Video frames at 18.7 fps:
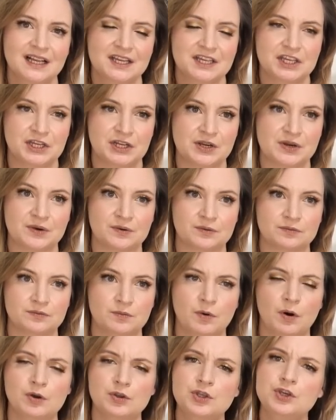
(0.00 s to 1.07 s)
you know,
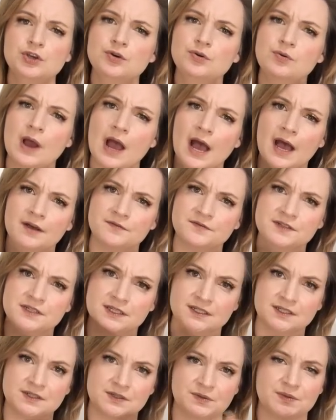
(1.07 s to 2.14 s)
well, you have
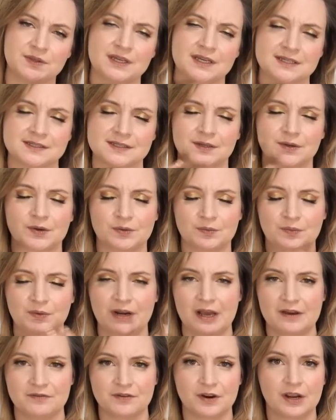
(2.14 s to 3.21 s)
to do this or
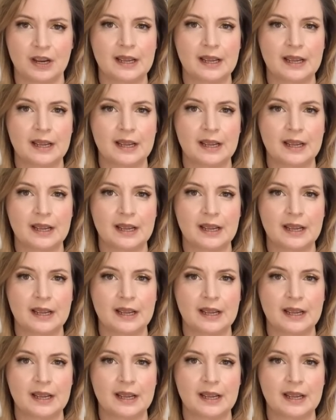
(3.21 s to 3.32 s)
whatever.